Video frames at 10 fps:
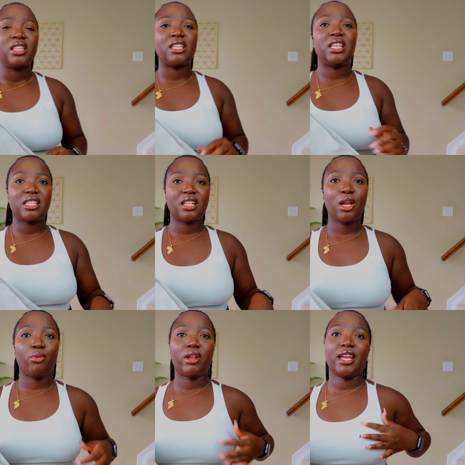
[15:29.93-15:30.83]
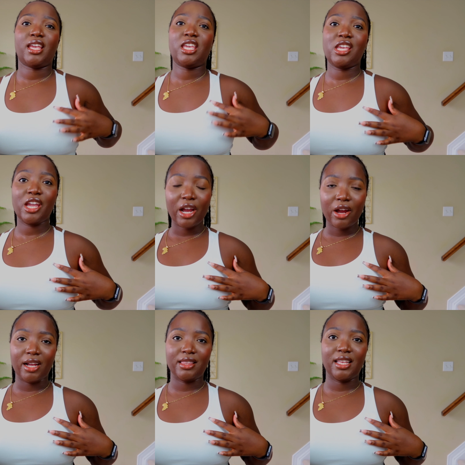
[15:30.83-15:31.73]
the detailing were like
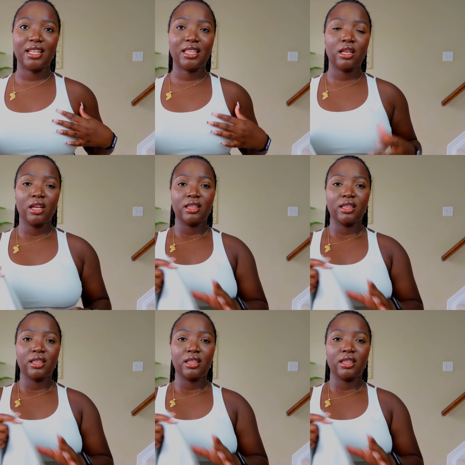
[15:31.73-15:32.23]
here and then